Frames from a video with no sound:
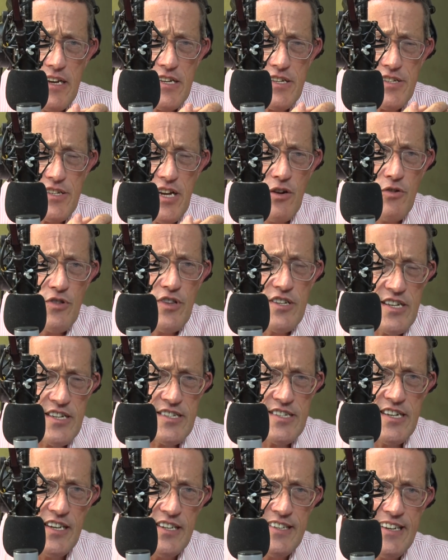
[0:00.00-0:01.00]
So there's a
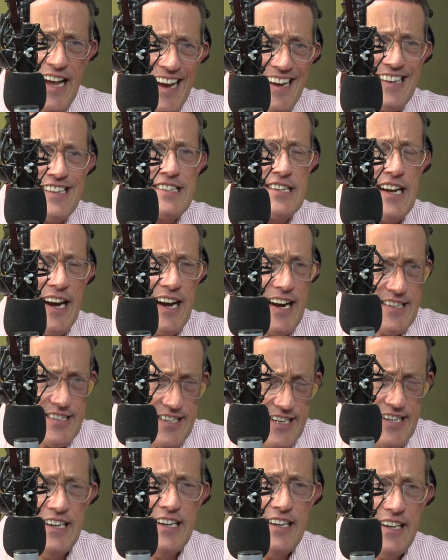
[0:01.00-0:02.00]
certain
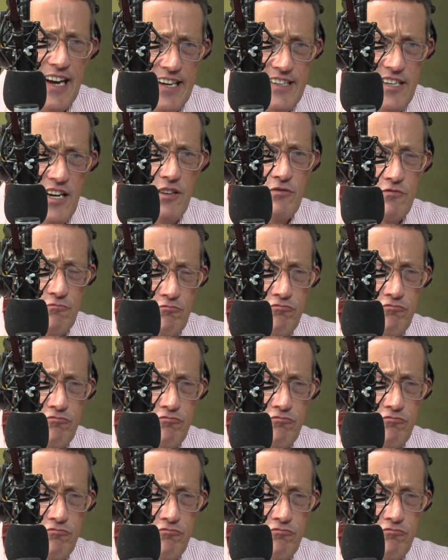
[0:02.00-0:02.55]
anxiety. I don't